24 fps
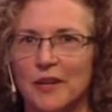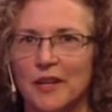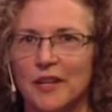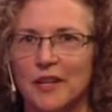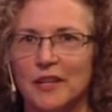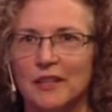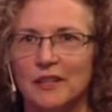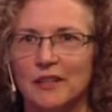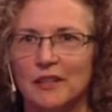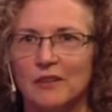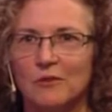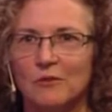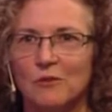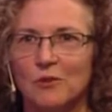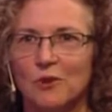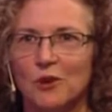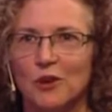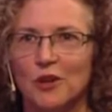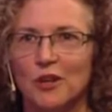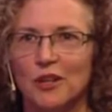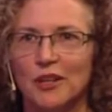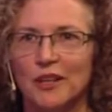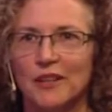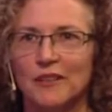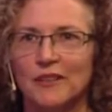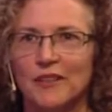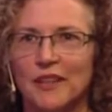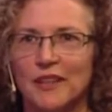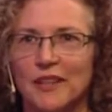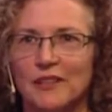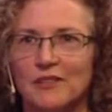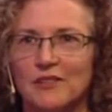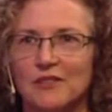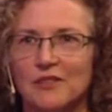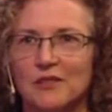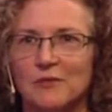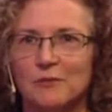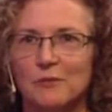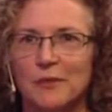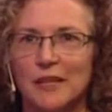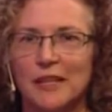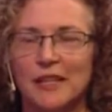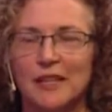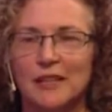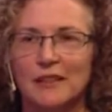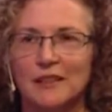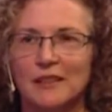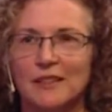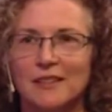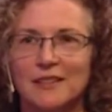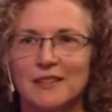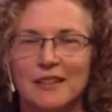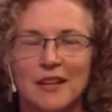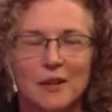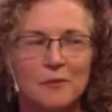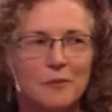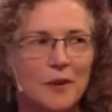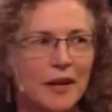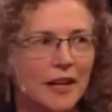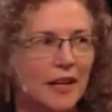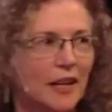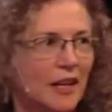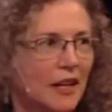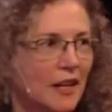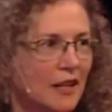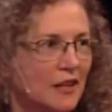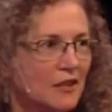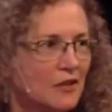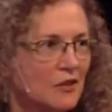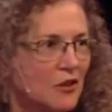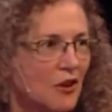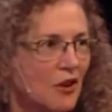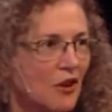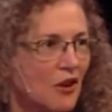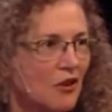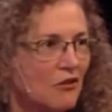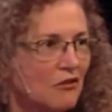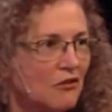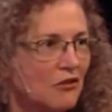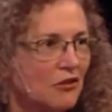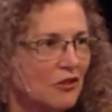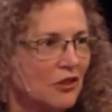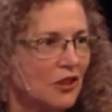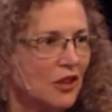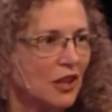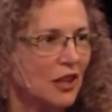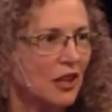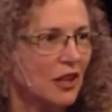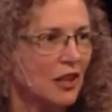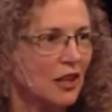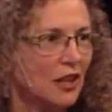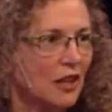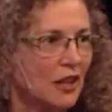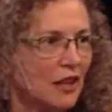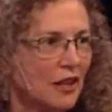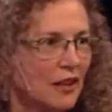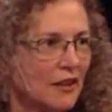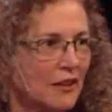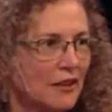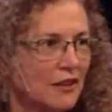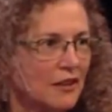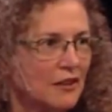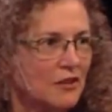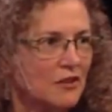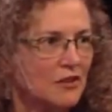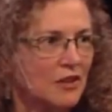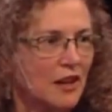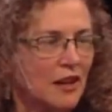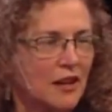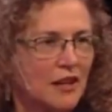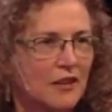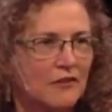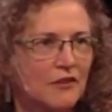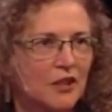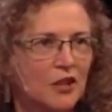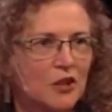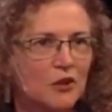in and work and then just immediately take my hands off. There's kind of a